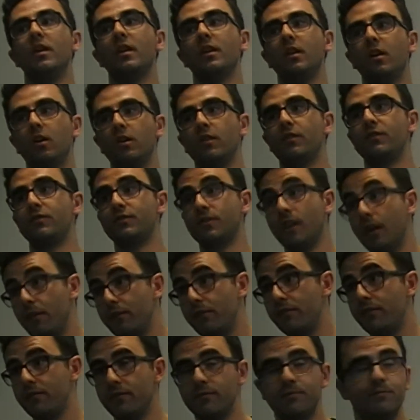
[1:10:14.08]
a lot of
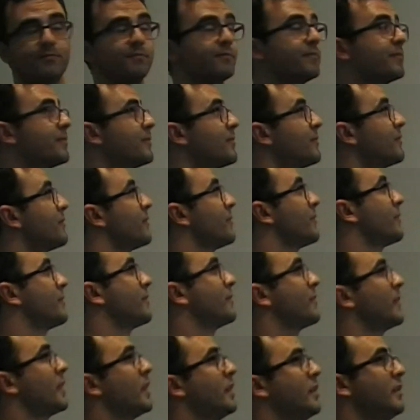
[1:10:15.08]
stuff.
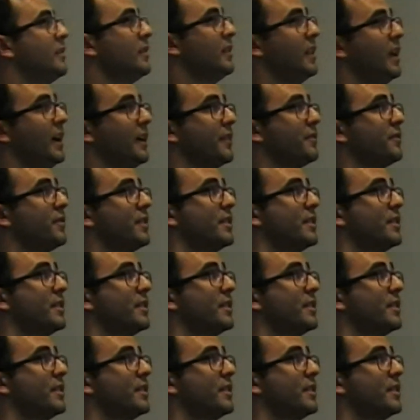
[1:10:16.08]
Like, for